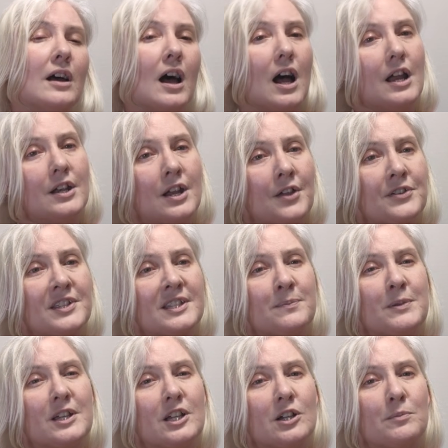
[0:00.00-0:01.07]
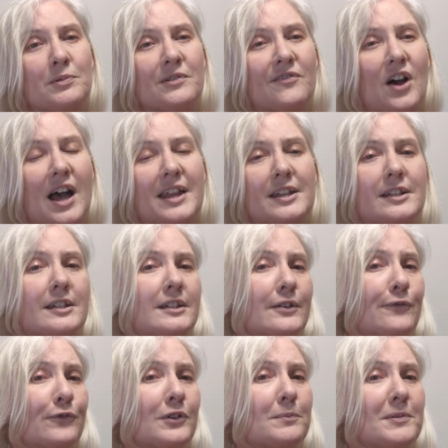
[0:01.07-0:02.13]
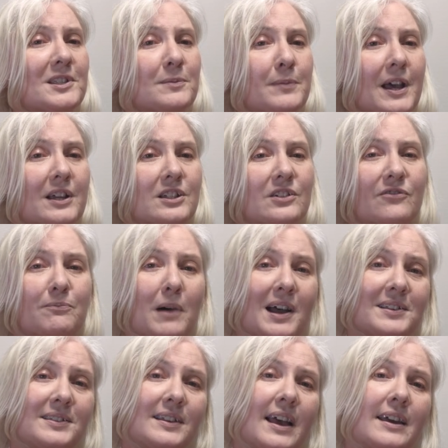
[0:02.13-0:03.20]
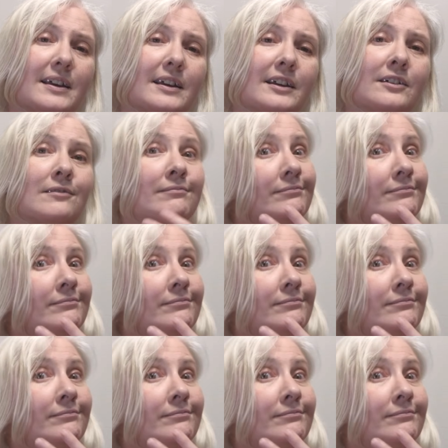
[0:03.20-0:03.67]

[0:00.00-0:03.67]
another speaker provided a different perspective by saying."